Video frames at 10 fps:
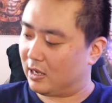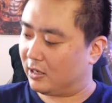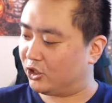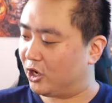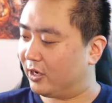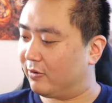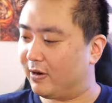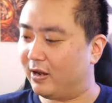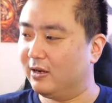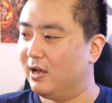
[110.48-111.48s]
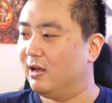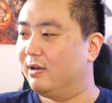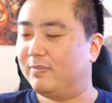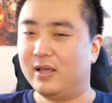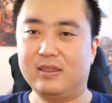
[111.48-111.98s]
uh, shining around
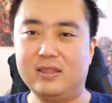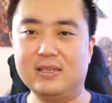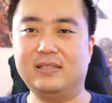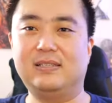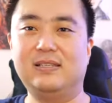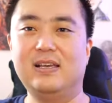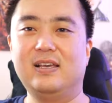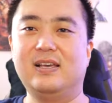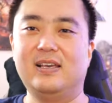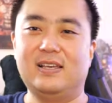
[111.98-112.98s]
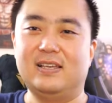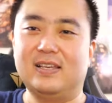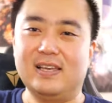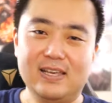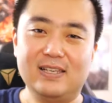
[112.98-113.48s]
but this
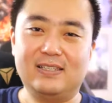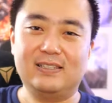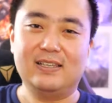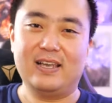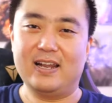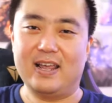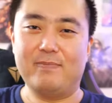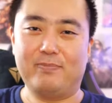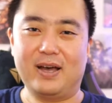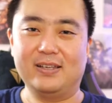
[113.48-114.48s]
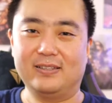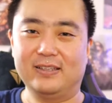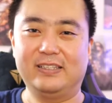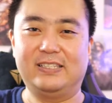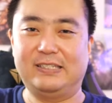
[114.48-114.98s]
is an M.
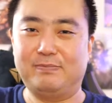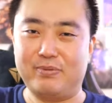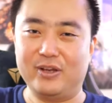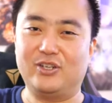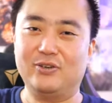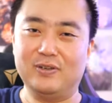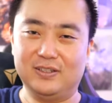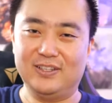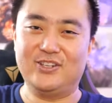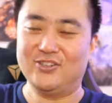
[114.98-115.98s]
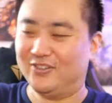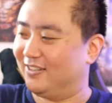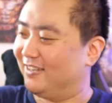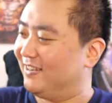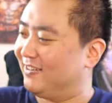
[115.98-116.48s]
Bison special edition,
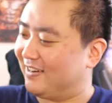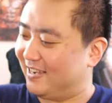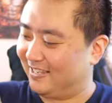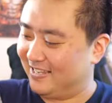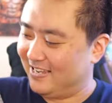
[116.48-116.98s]
right?